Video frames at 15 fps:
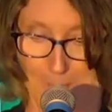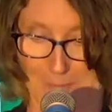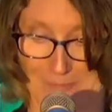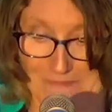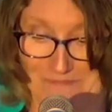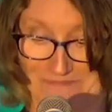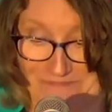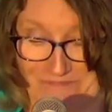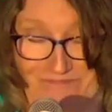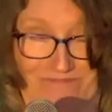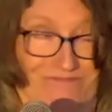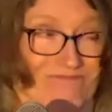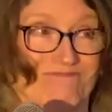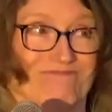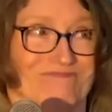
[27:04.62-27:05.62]
but
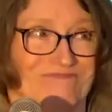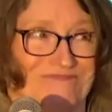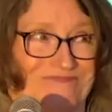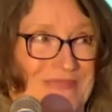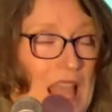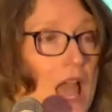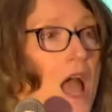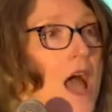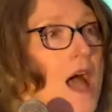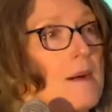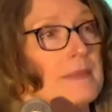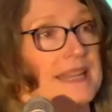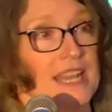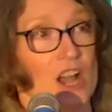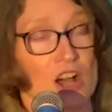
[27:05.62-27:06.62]

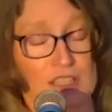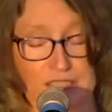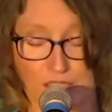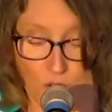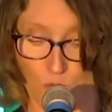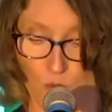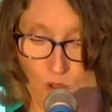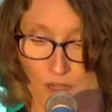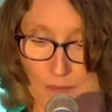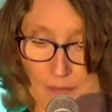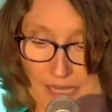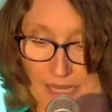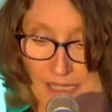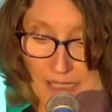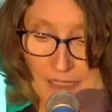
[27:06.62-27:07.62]
he also wanted
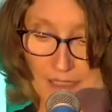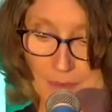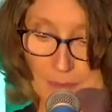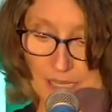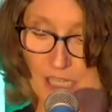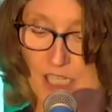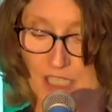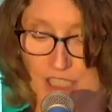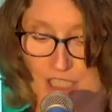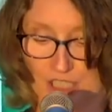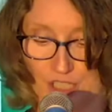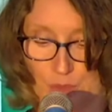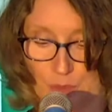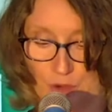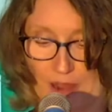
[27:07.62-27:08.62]
me to be a
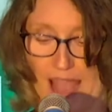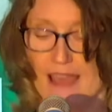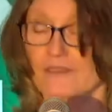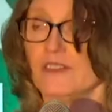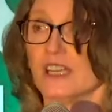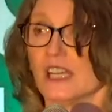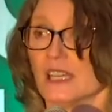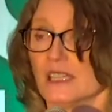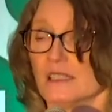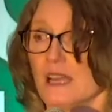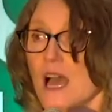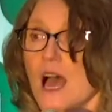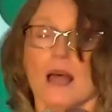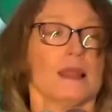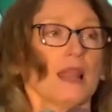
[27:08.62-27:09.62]
consumer advocate
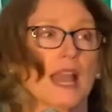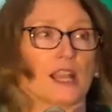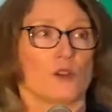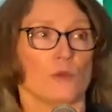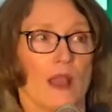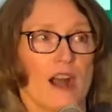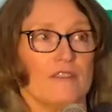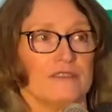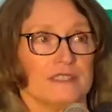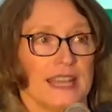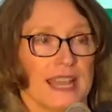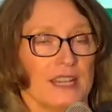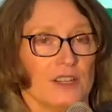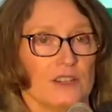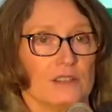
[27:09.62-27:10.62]
like Ralph
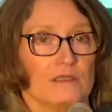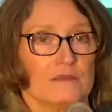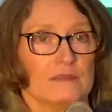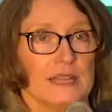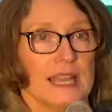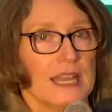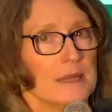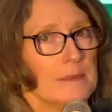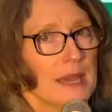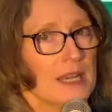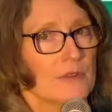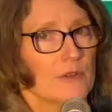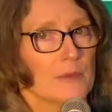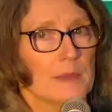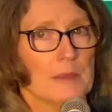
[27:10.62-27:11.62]
Nader. Anybody
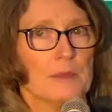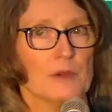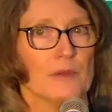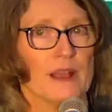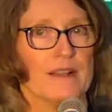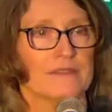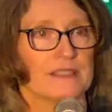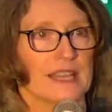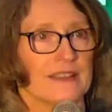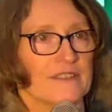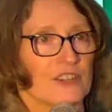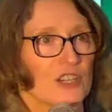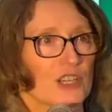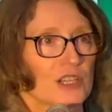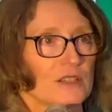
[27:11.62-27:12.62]
remember Ralph
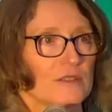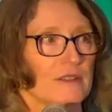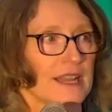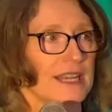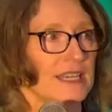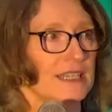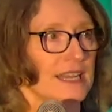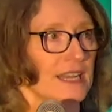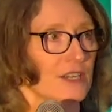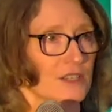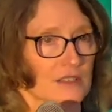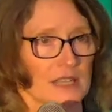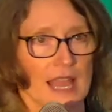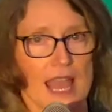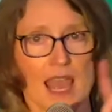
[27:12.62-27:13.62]
Nader? Nader?
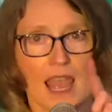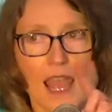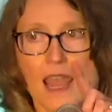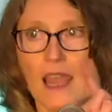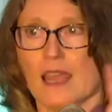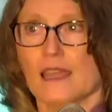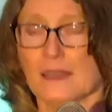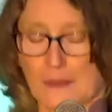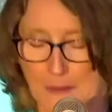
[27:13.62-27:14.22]
Yay!